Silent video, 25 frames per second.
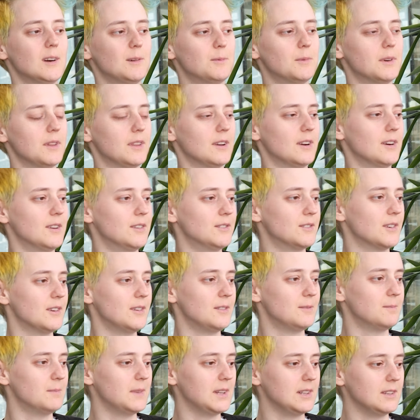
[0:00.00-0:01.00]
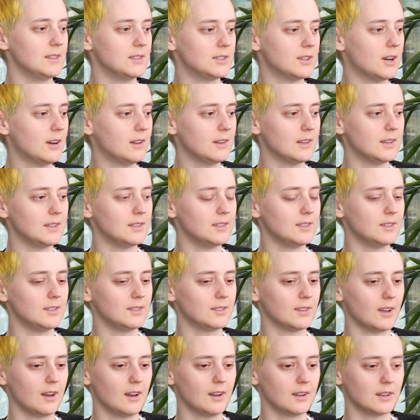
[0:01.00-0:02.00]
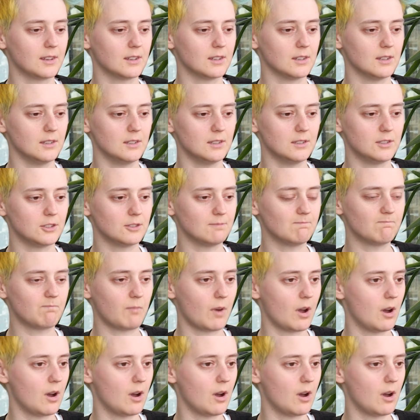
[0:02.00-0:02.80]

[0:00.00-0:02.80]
With $100 million, I could